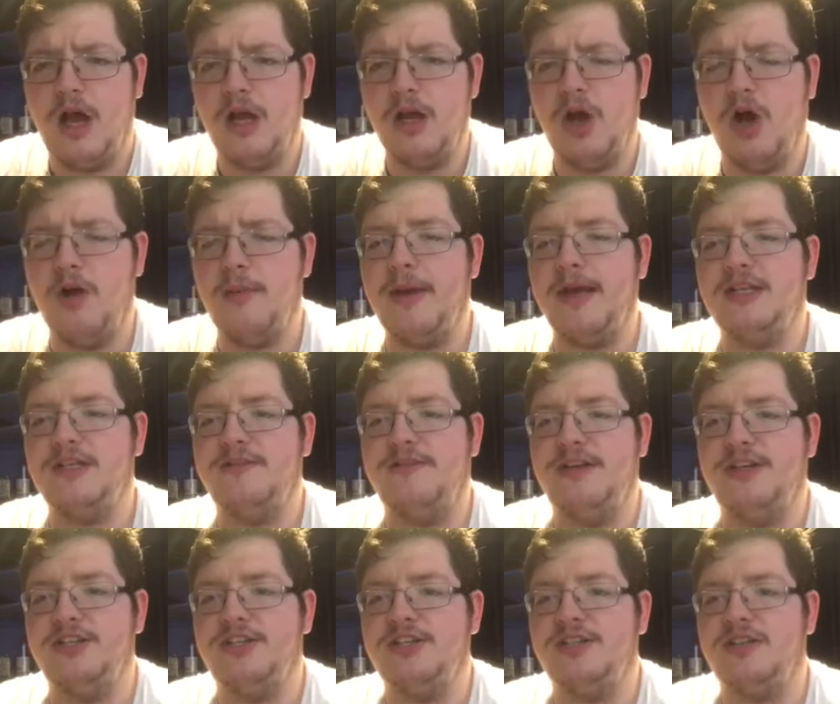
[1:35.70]
A lot of major
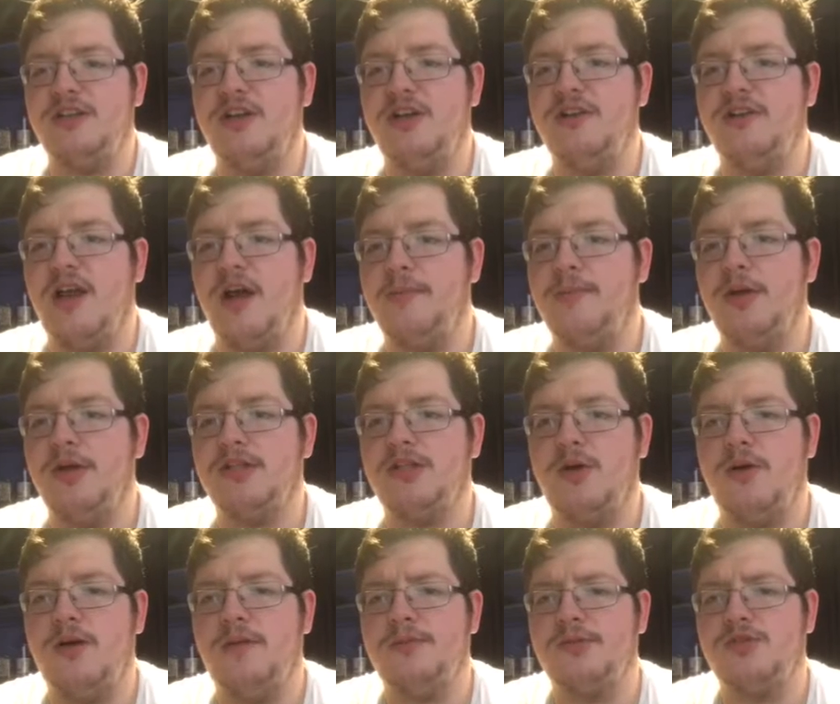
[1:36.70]
finishes, including
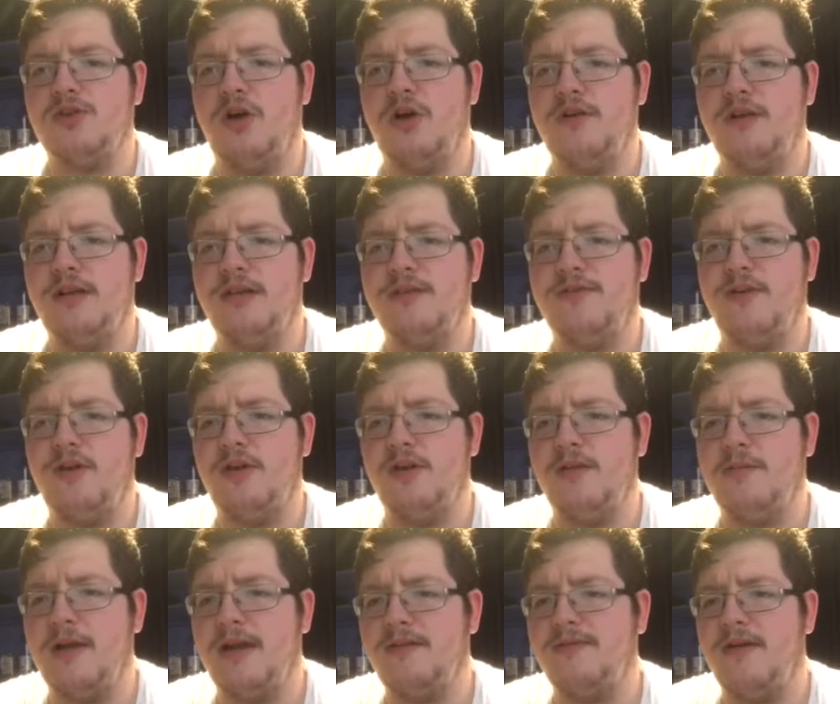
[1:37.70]
Alberto El Patron interfering in
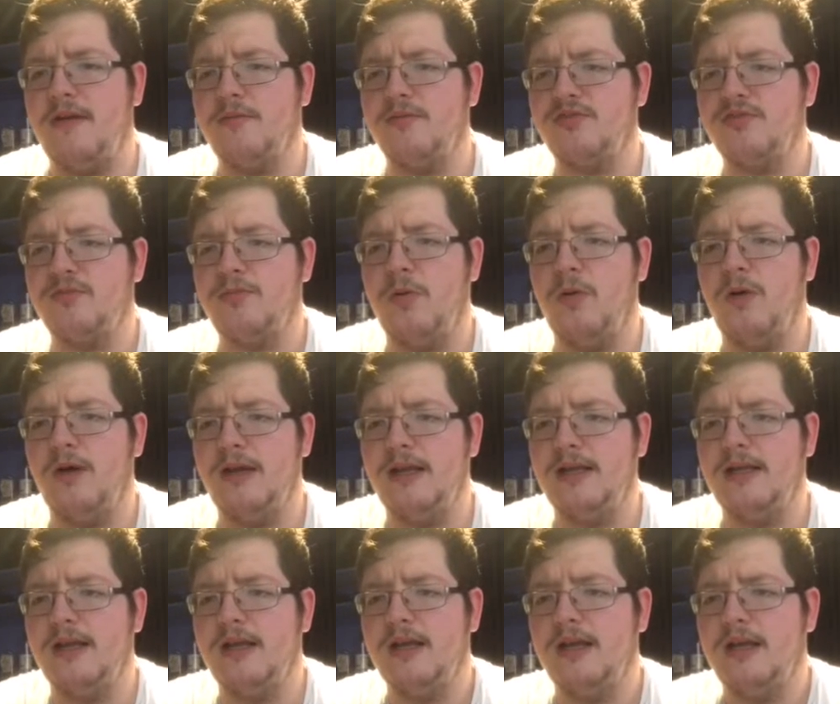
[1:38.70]
the main event, was
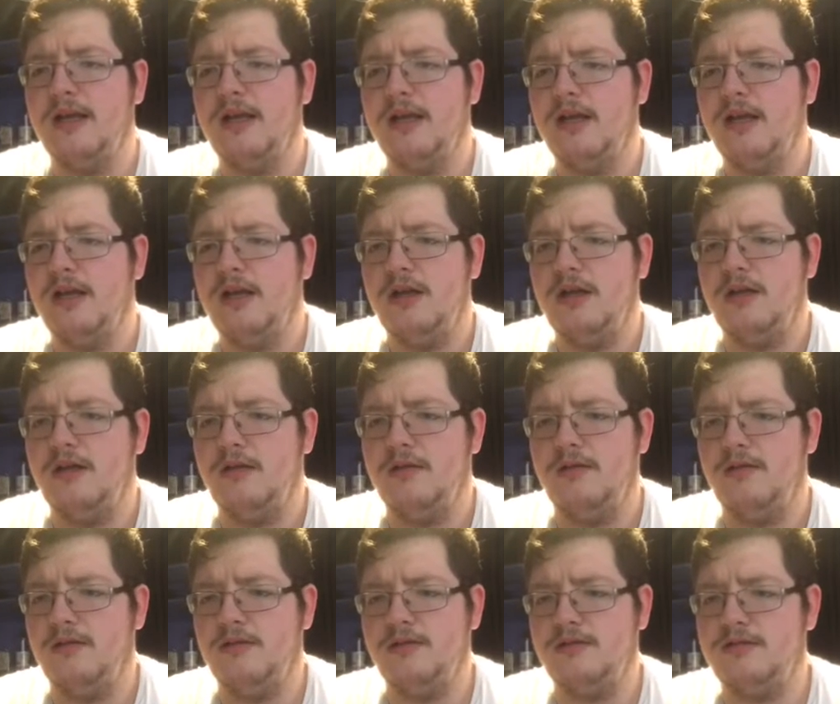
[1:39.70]
reportedly
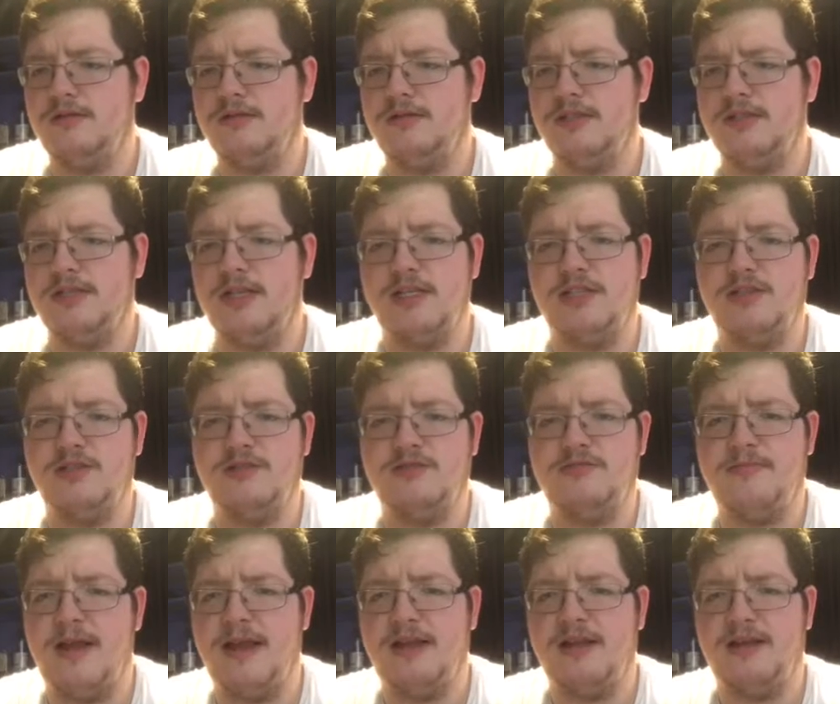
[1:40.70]

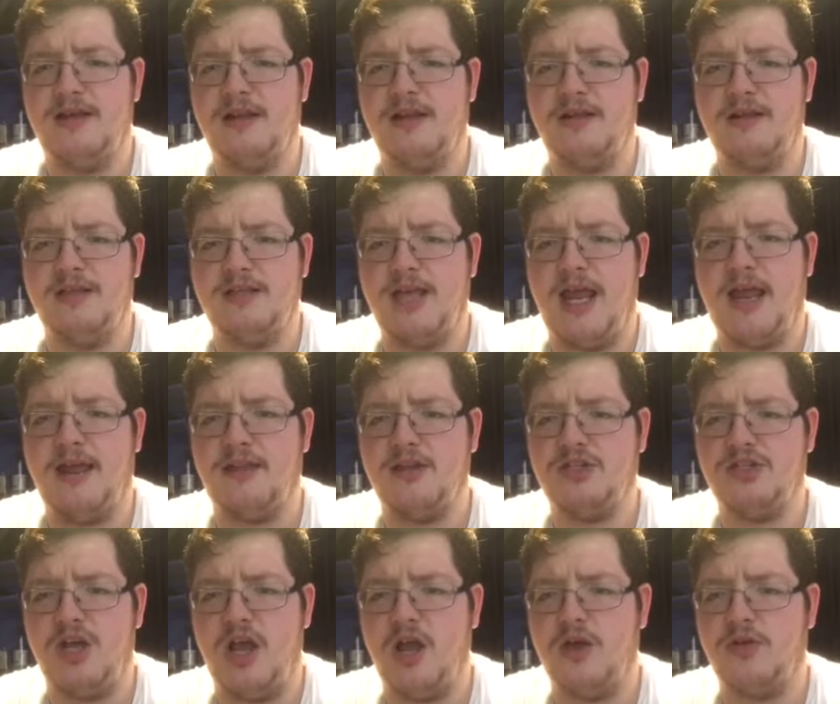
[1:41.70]
decisions made the day of the
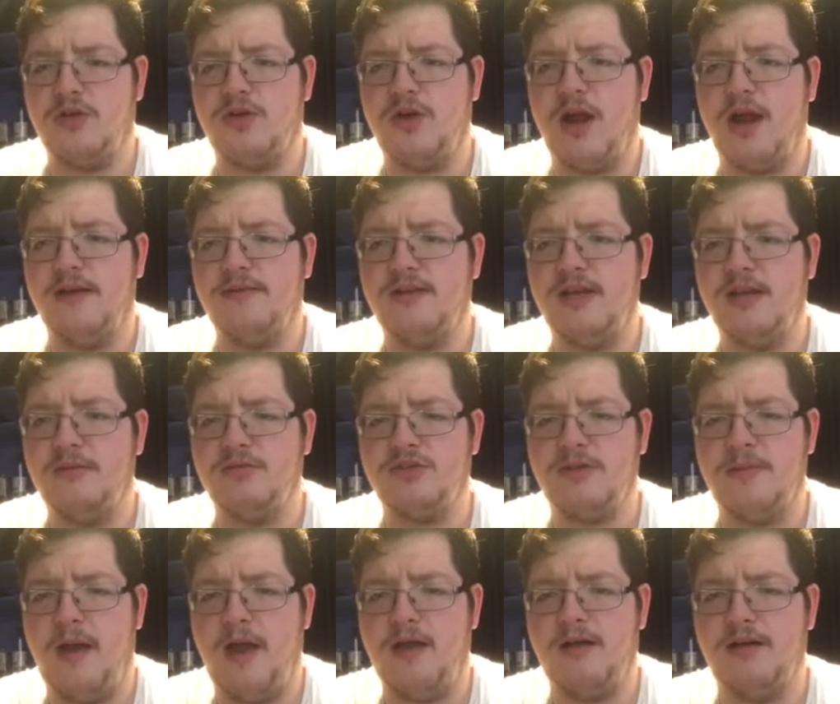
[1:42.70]
show. The creative team
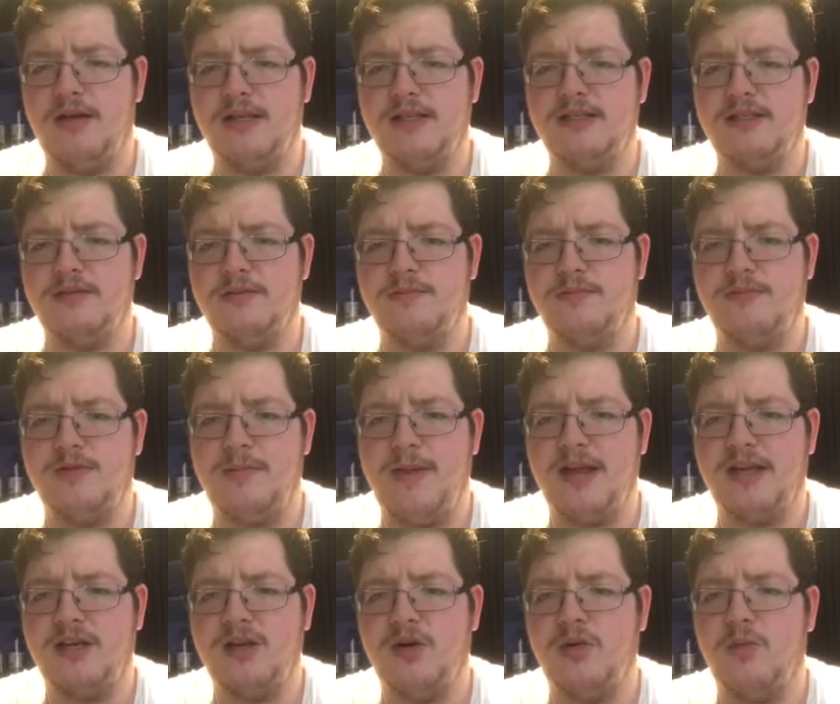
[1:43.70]
was apparently
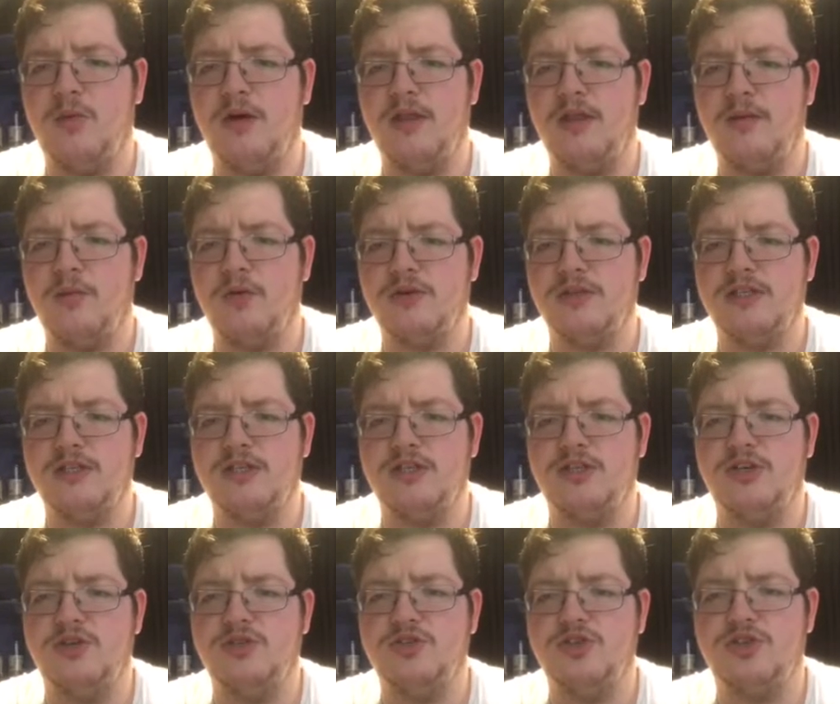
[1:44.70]
debating on what they wanted to
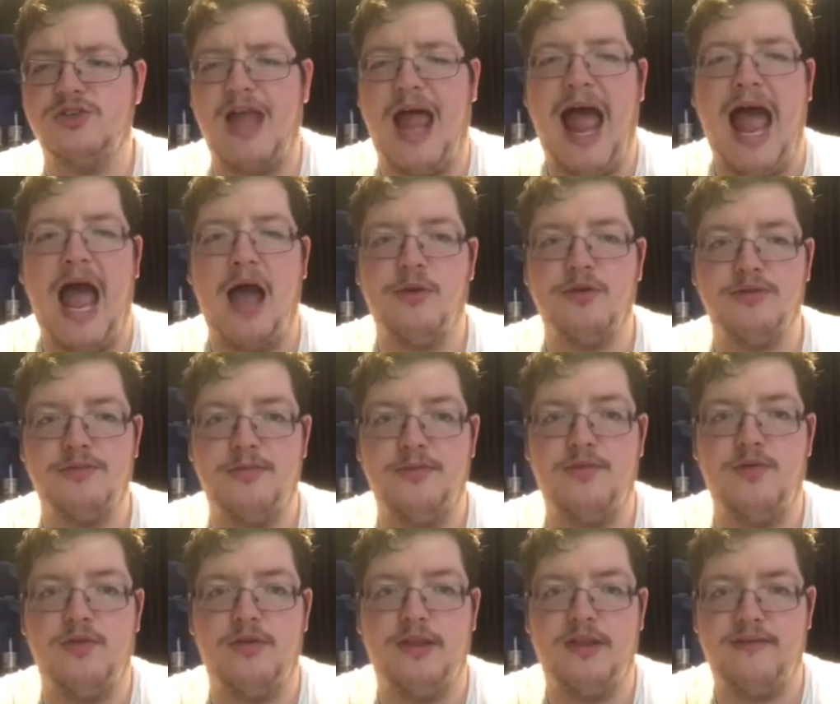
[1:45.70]
do just hours
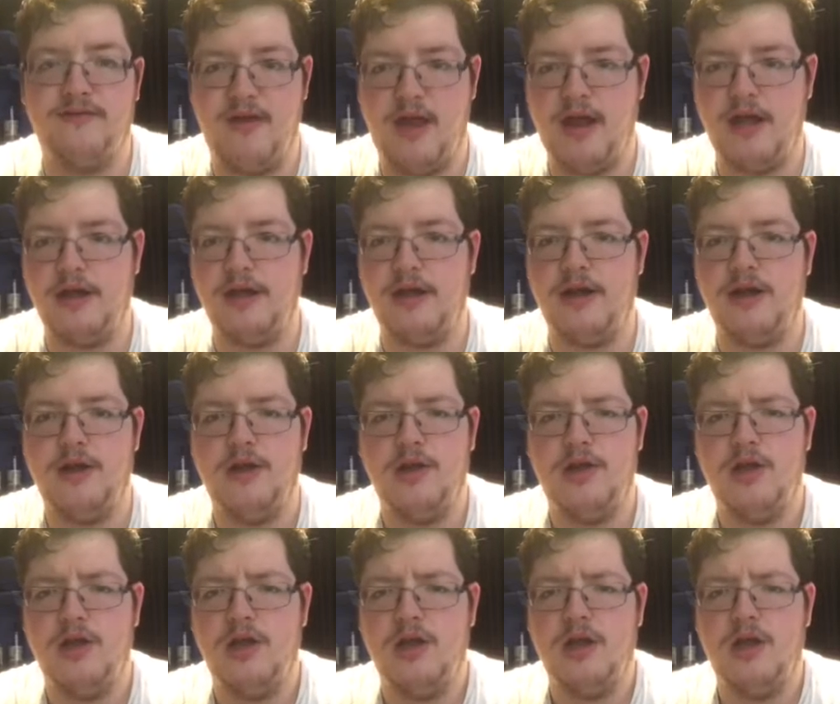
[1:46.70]
before the event.
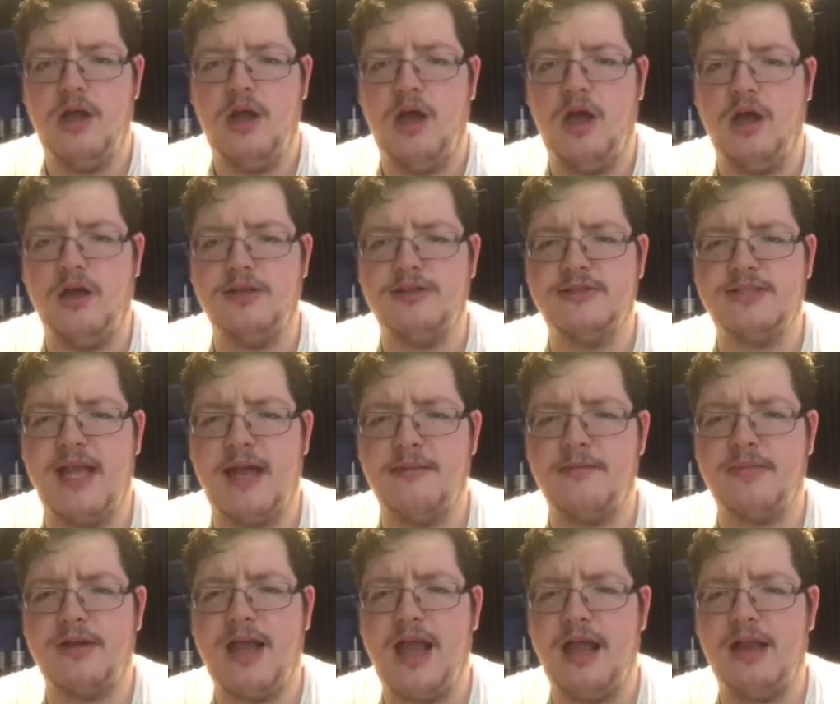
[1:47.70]

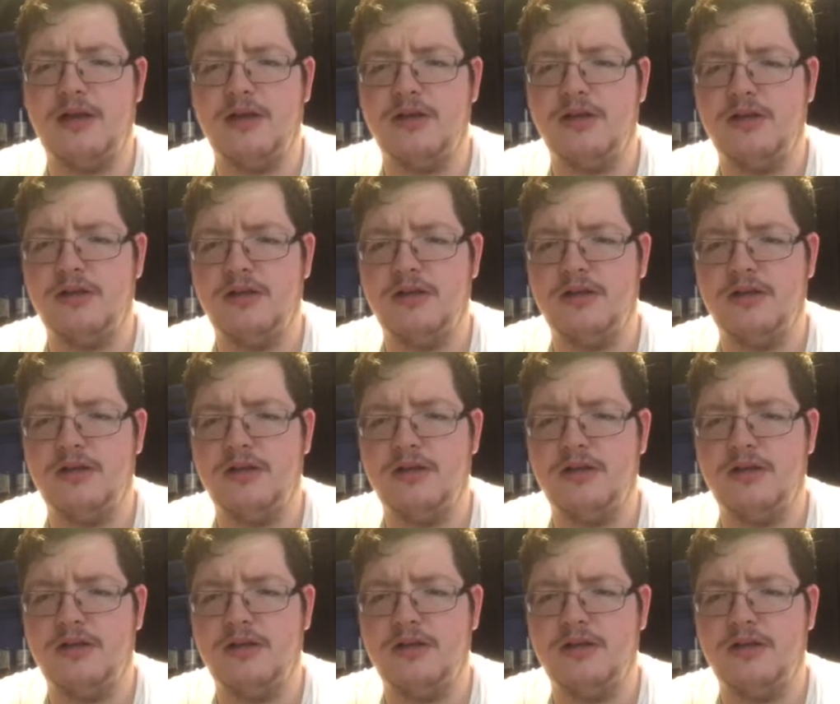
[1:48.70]
Sam Callahan